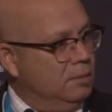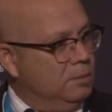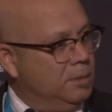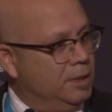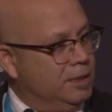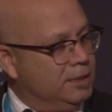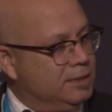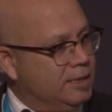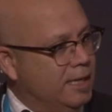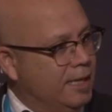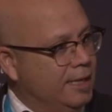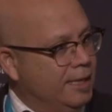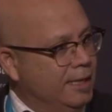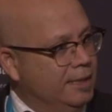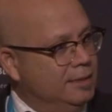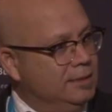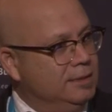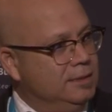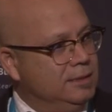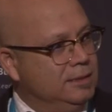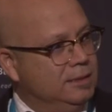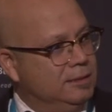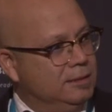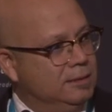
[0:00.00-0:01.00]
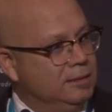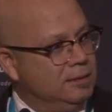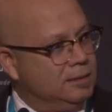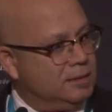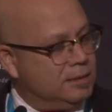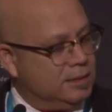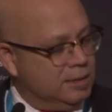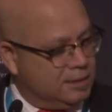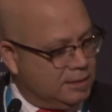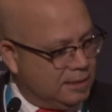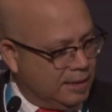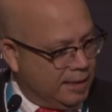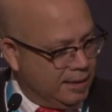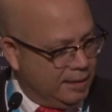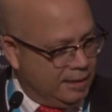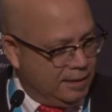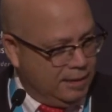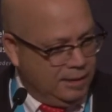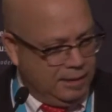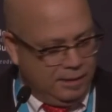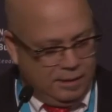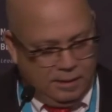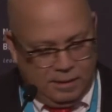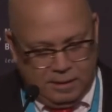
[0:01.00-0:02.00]
But it's that idea, it's like
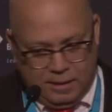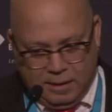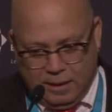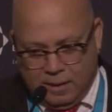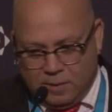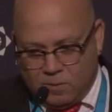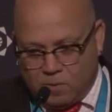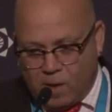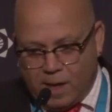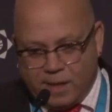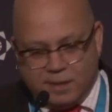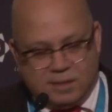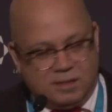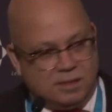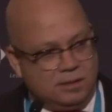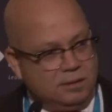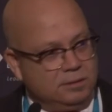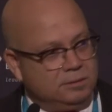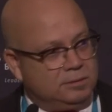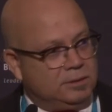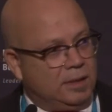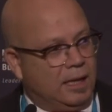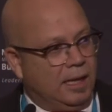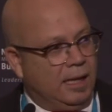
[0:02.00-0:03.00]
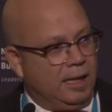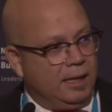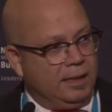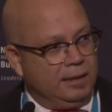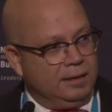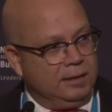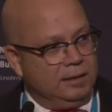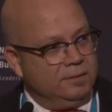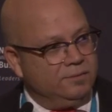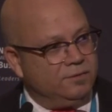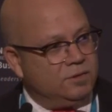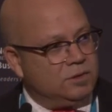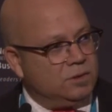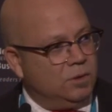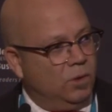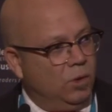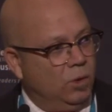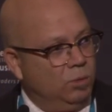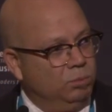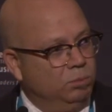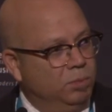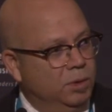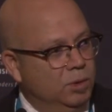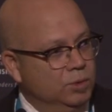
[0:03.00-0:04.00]
a rising tide lifts
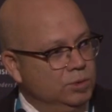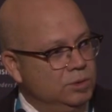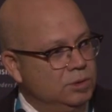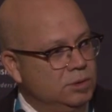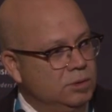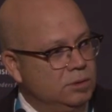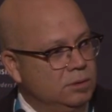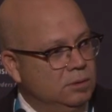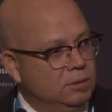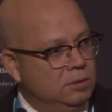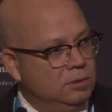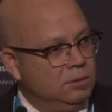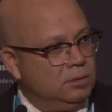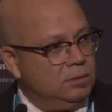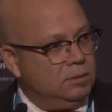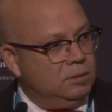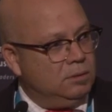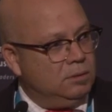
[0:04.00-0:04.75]
all boats.